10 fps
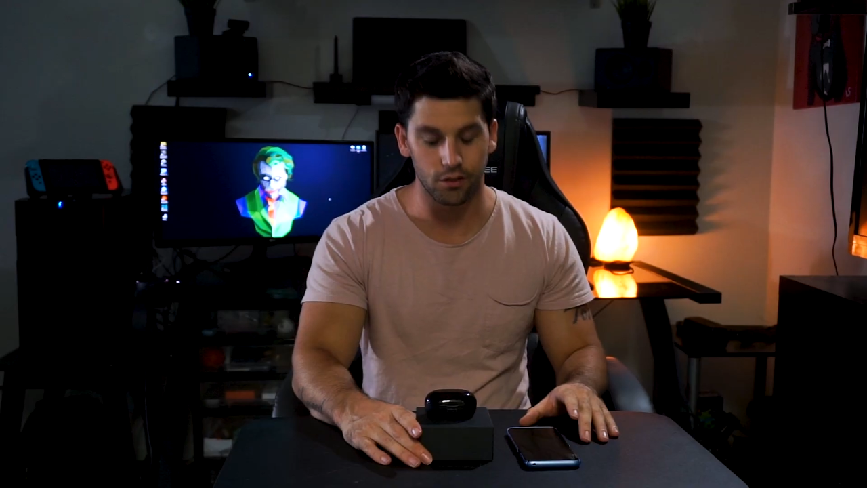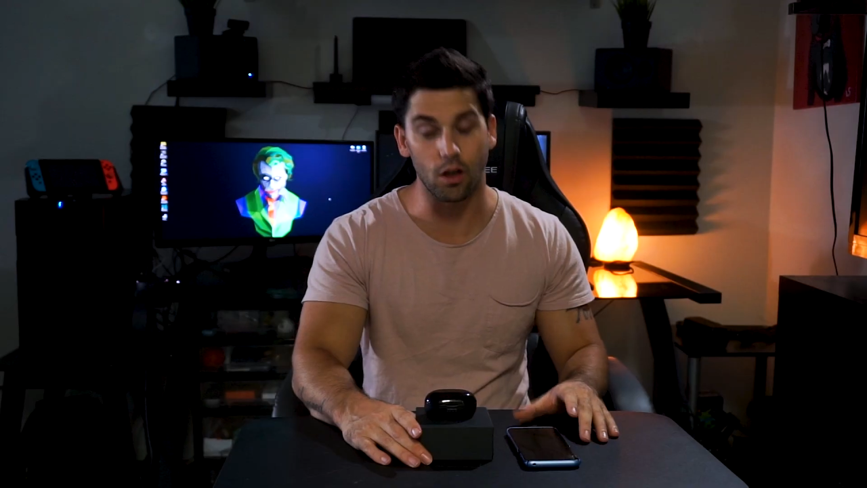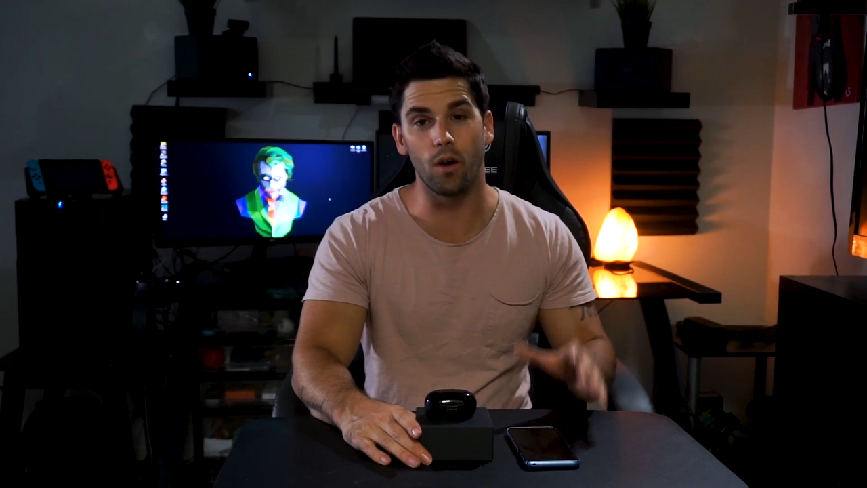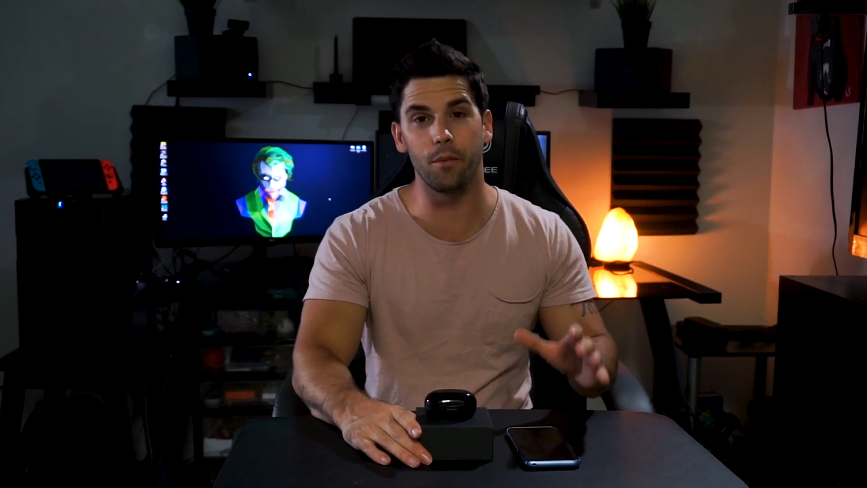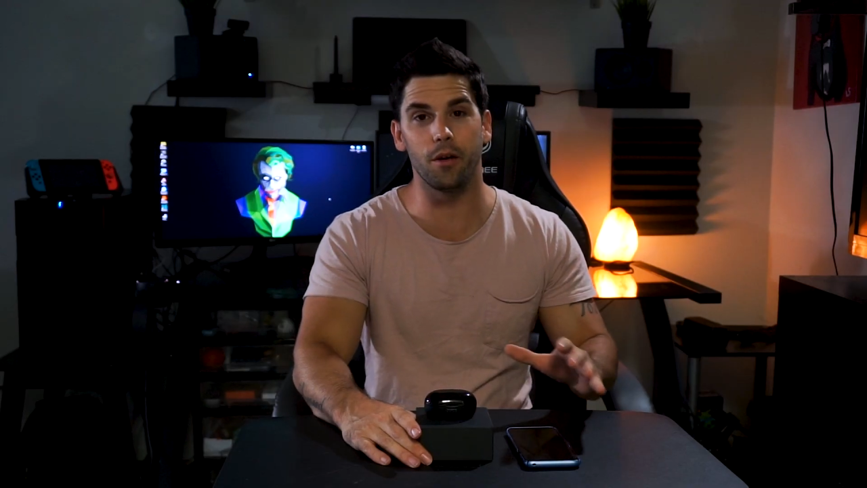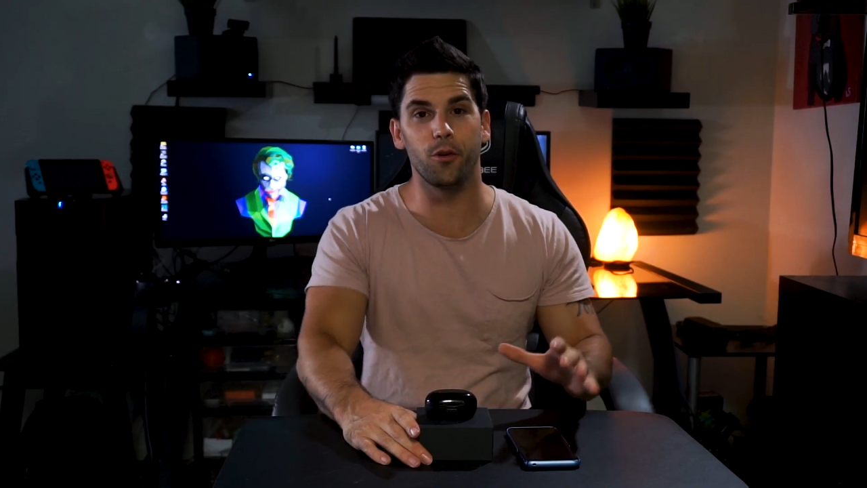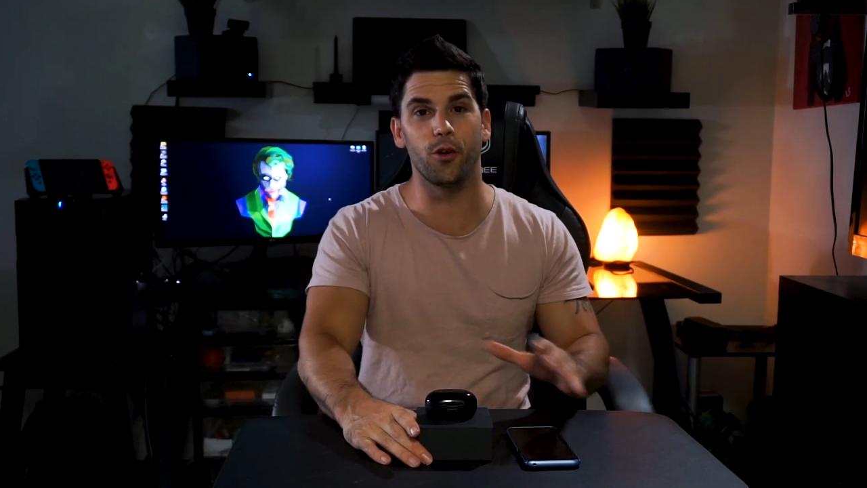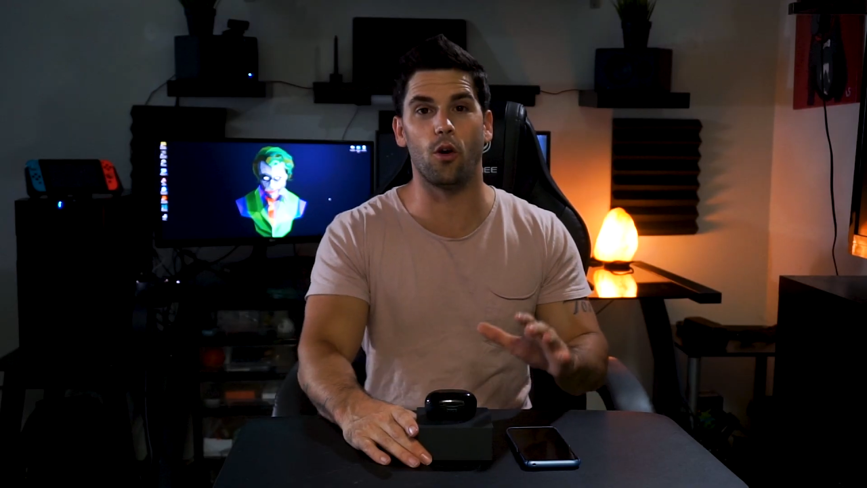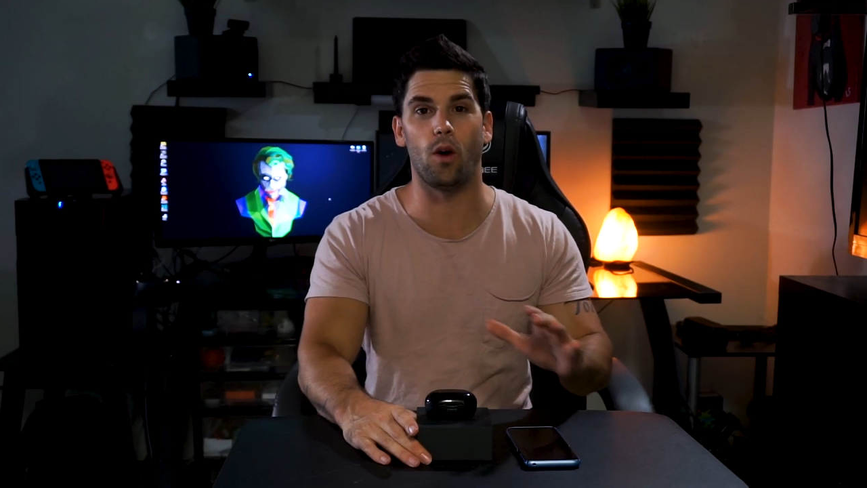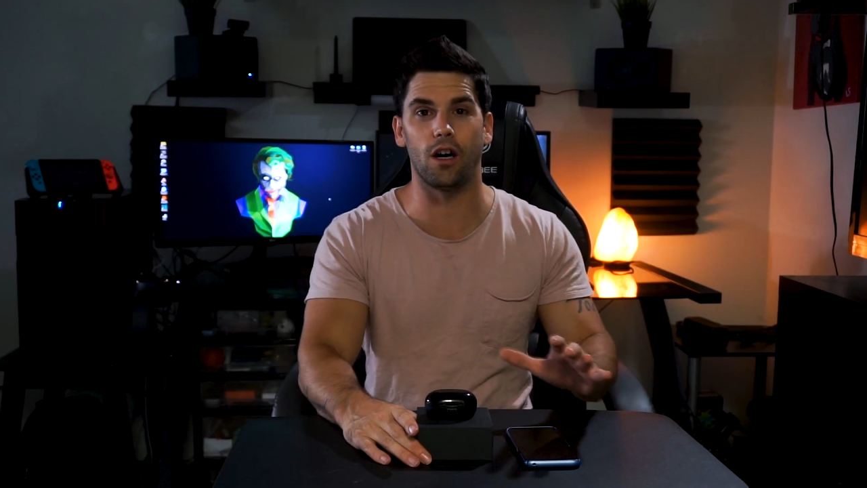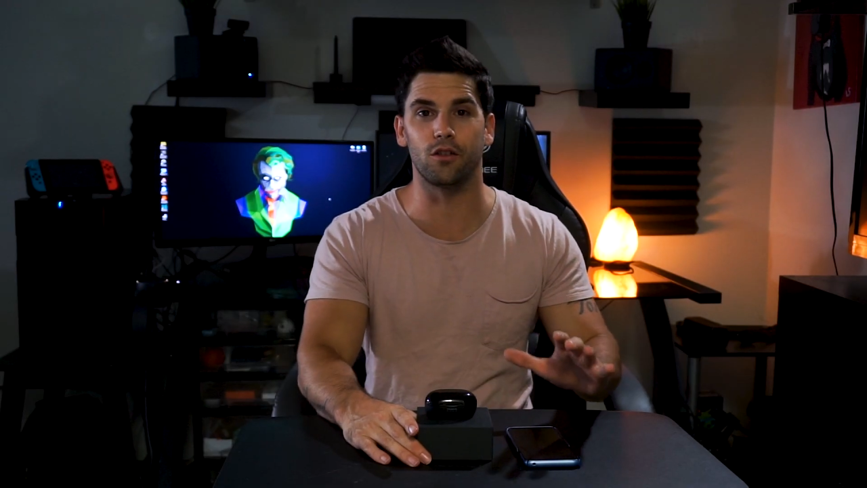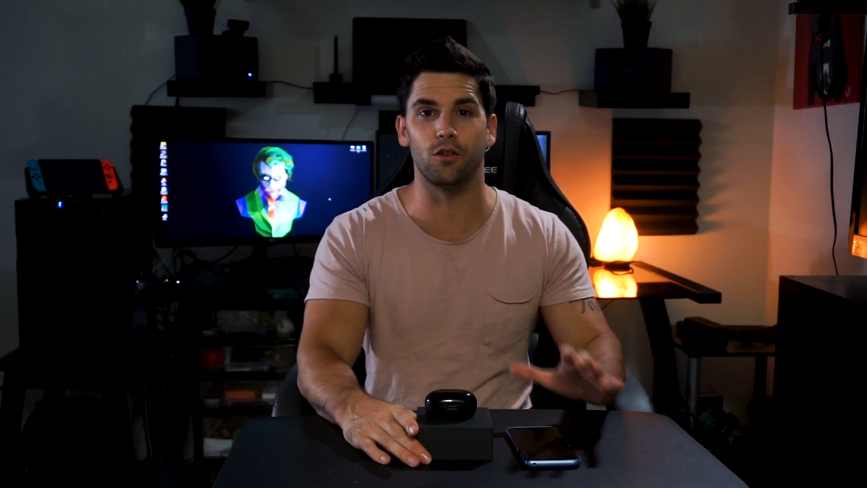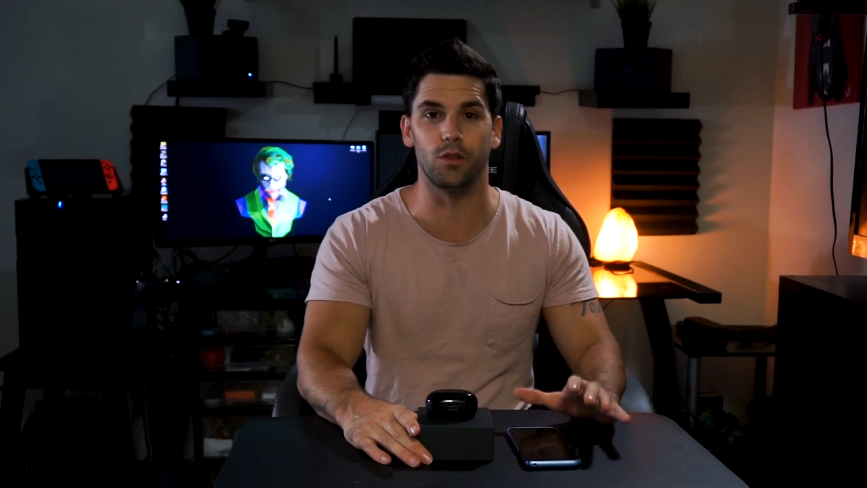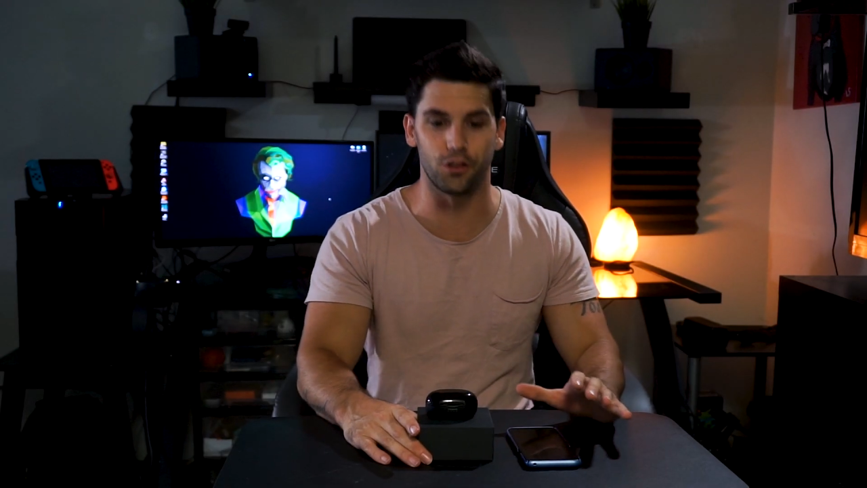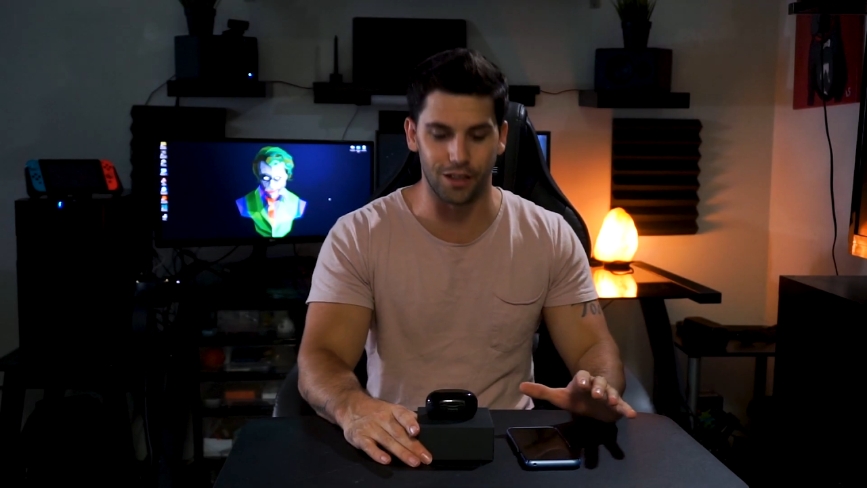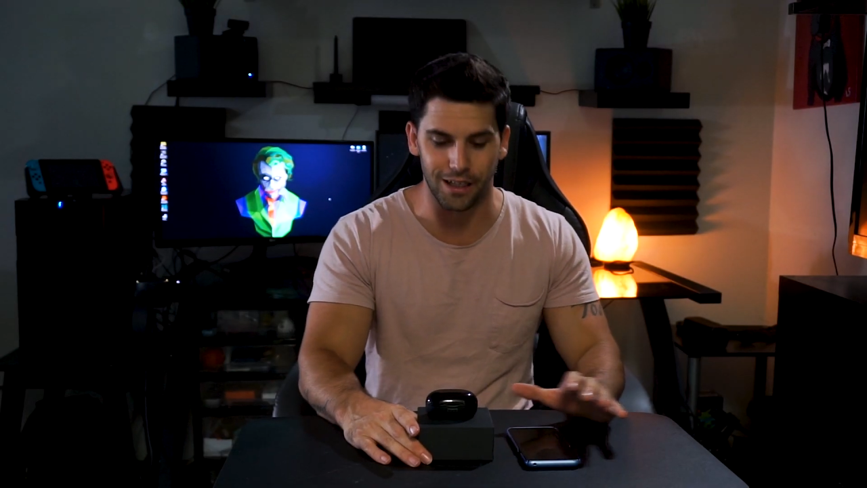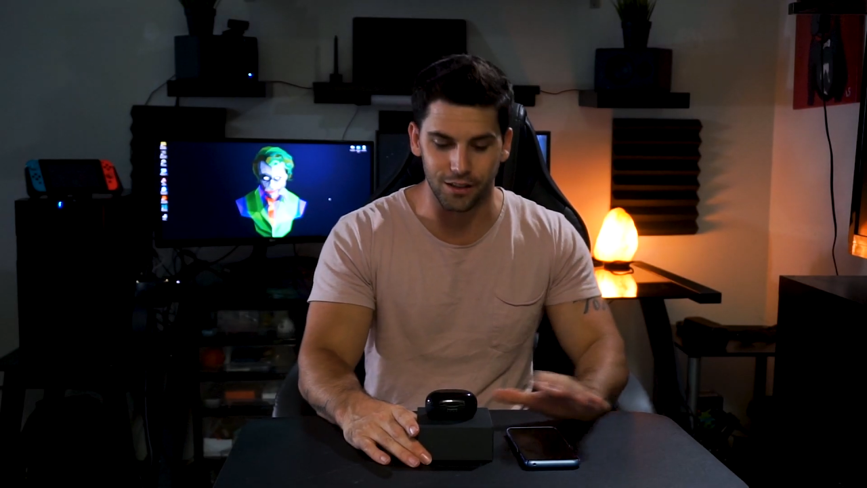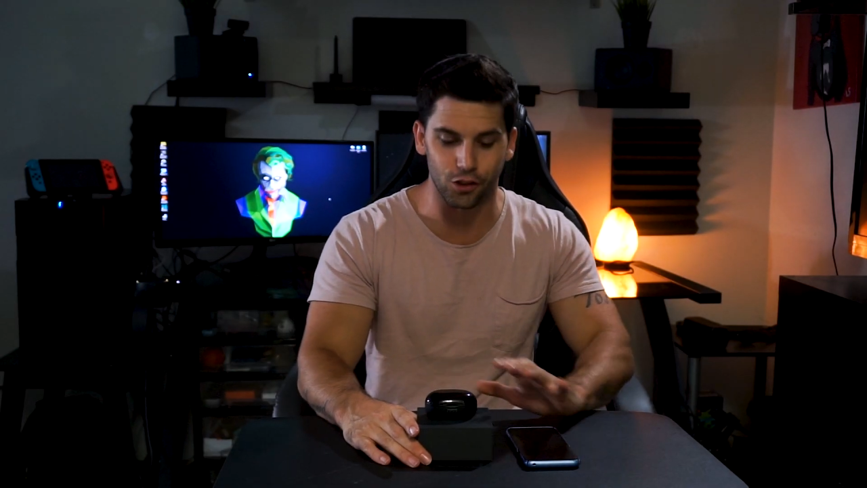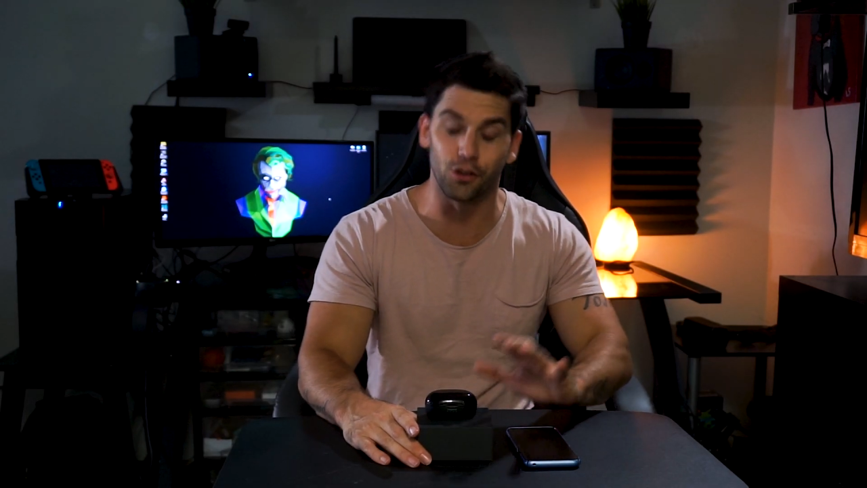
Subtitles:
So I want to be able to do a walkthrough with you guys,